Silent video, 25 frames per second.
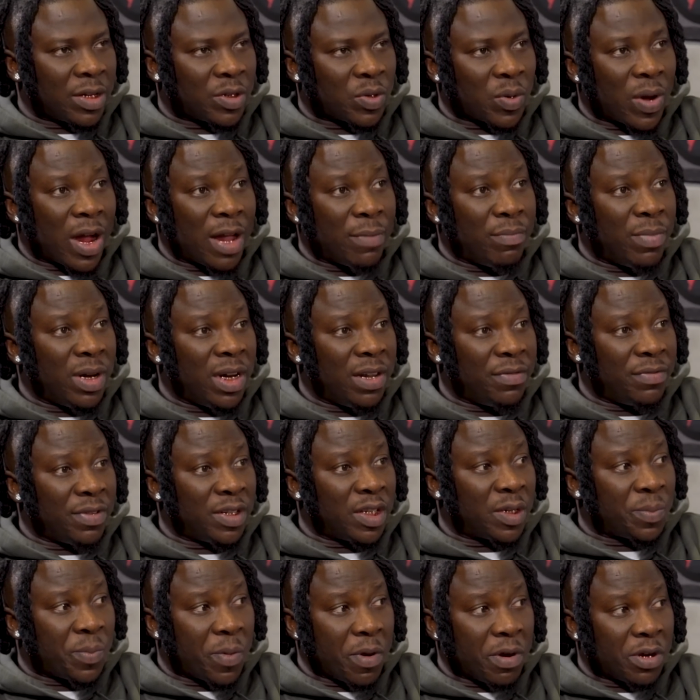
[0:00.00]
So I believe in
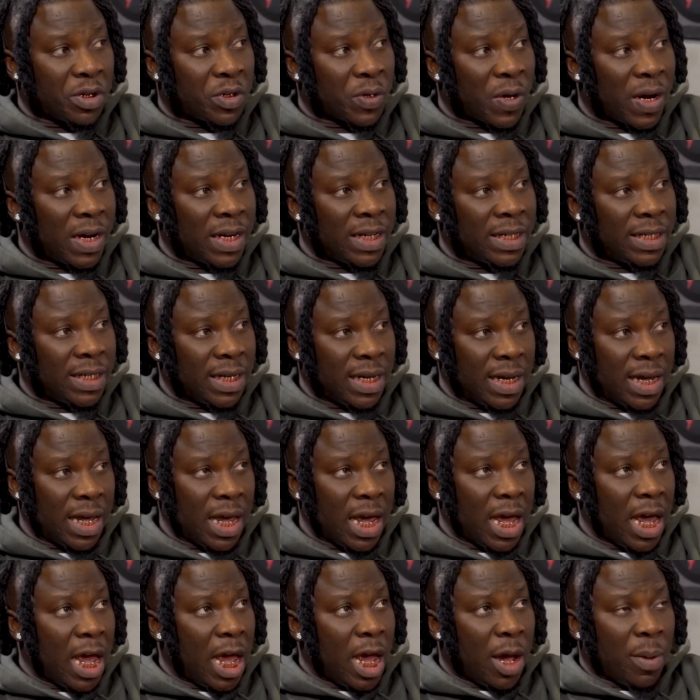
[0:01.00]
spirituality,
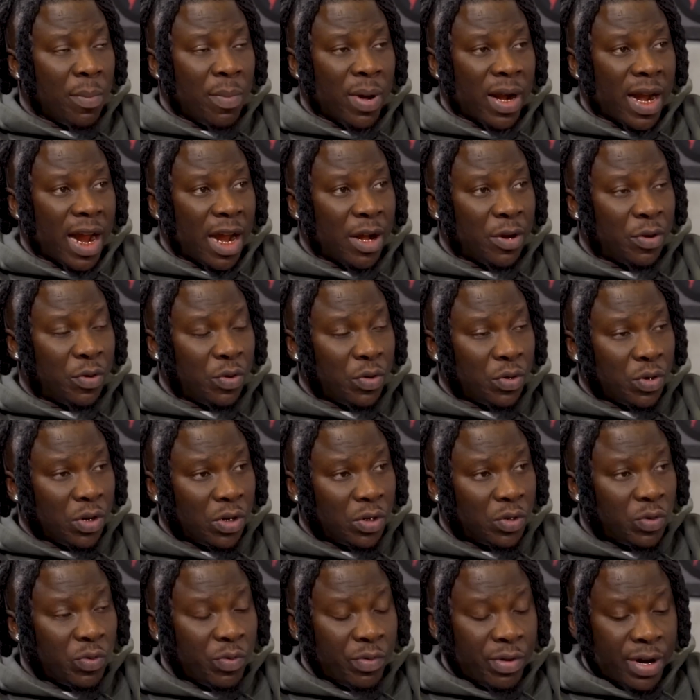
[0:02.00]
but I do
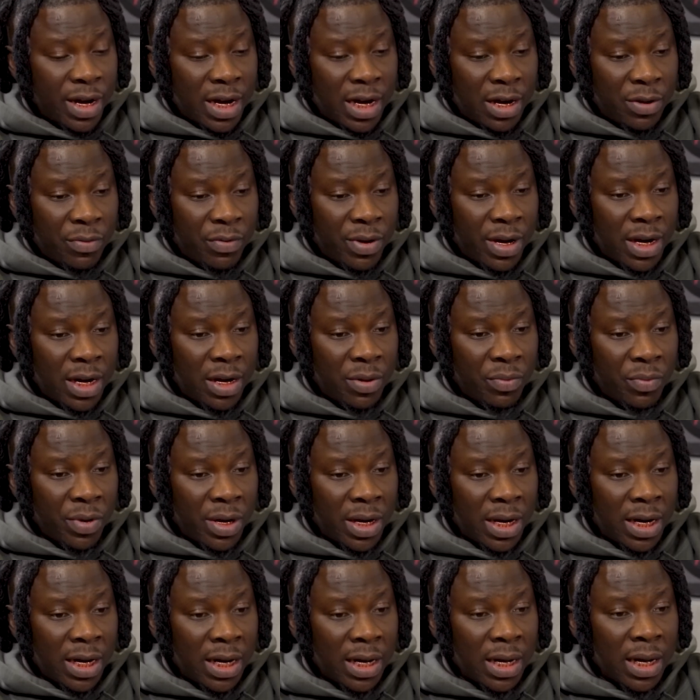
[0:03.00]
not really, really,
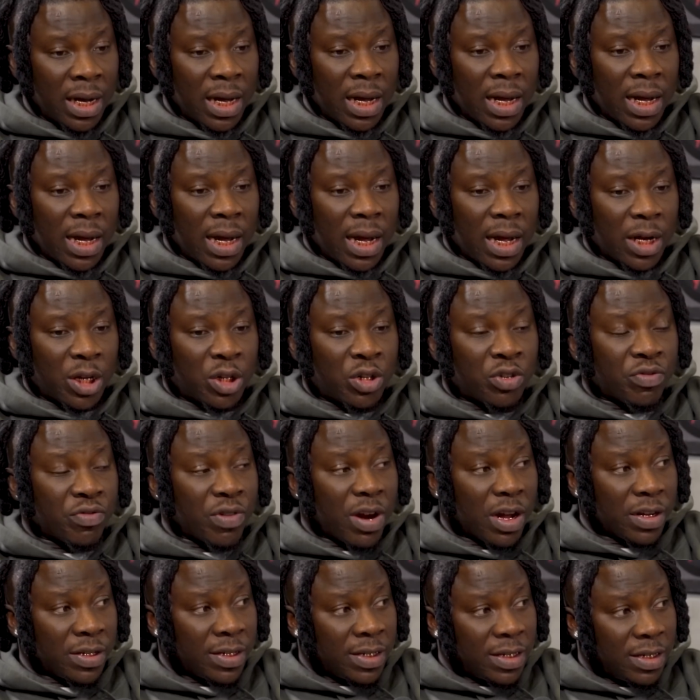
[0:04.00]
really
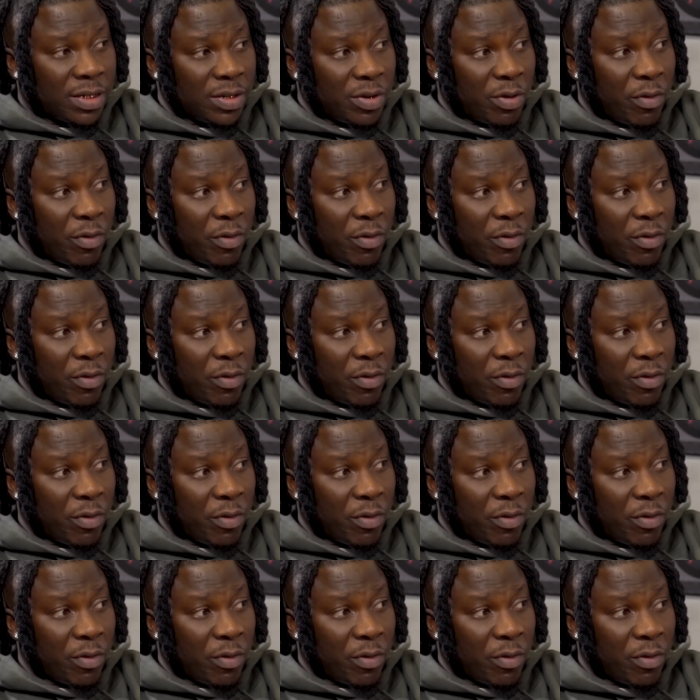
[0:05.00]
trust